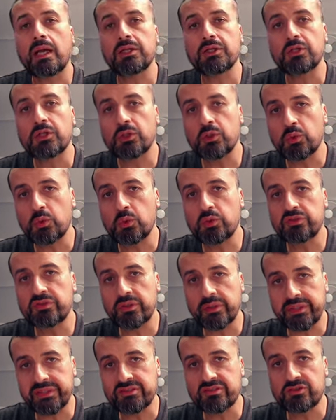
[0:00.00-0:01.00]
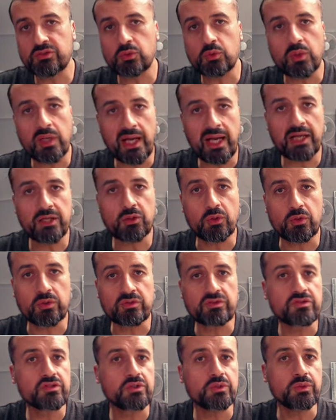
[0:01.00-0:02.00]
and you can also install
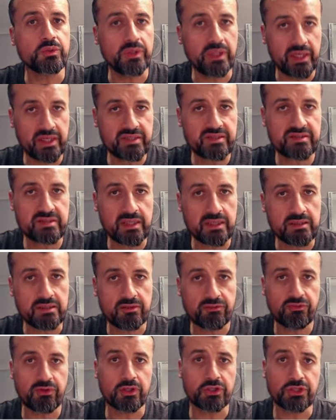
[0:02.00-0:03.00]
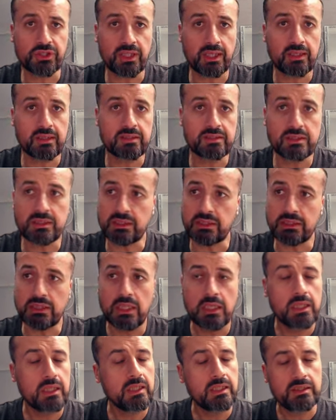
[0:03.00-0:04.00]
add-ons to extend the functionality.
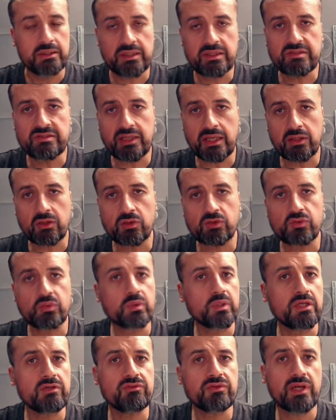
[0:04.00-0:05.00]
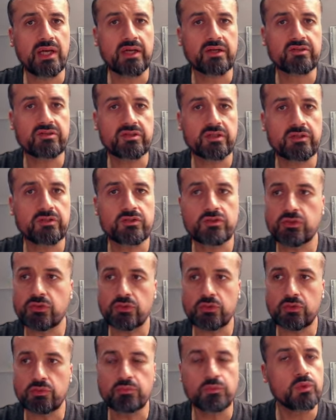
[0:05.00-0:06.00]
These add-ons will give you access
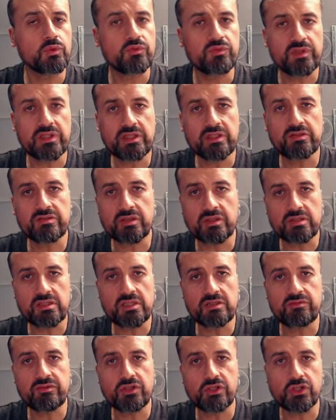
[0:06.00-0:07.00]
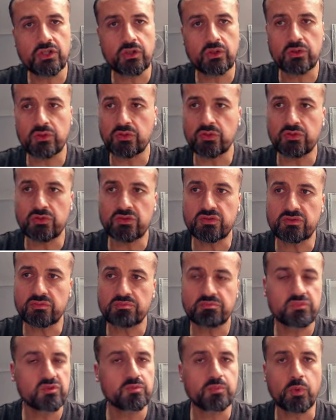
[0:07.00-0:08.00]
to movies, TV shows,
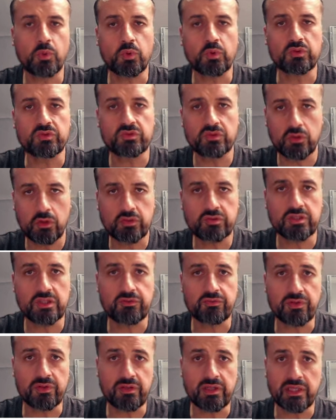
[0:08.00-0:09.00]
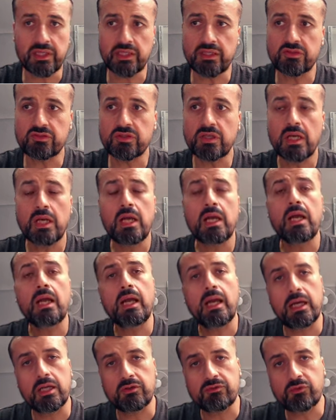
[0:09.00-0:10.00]
sports, lots of different things.
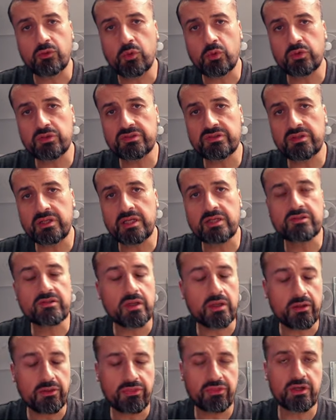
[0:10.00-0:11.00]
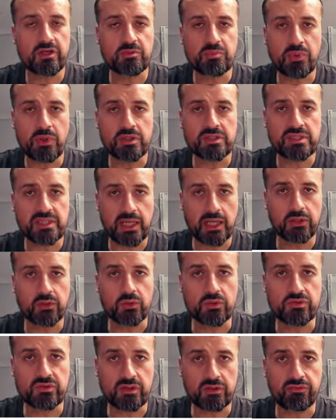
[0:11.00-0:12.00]
And of course, there's third-party
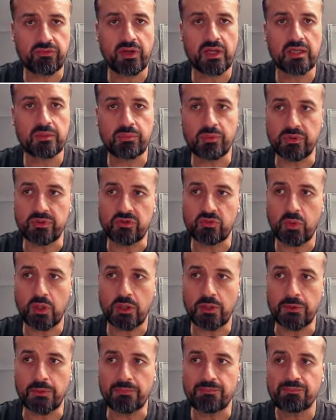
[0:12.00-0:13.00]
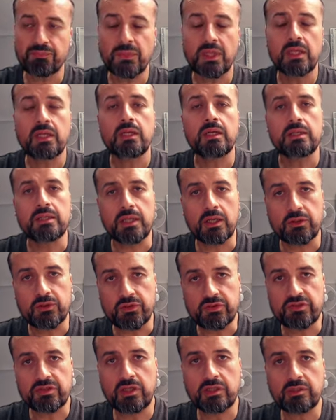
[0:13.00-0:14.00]
add-ons available as well. Now,
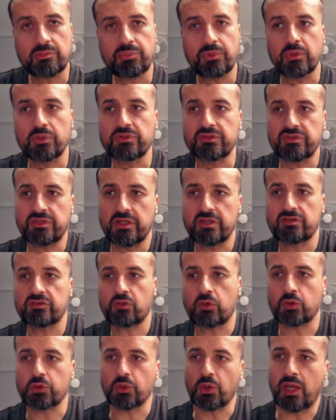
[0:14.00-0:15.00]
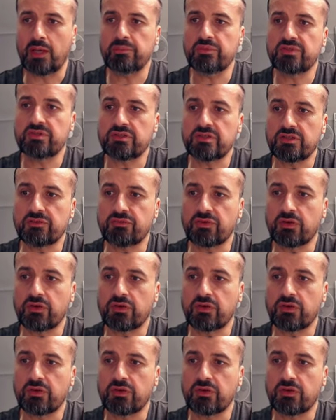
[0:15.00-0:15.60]
to start the process on your Amazon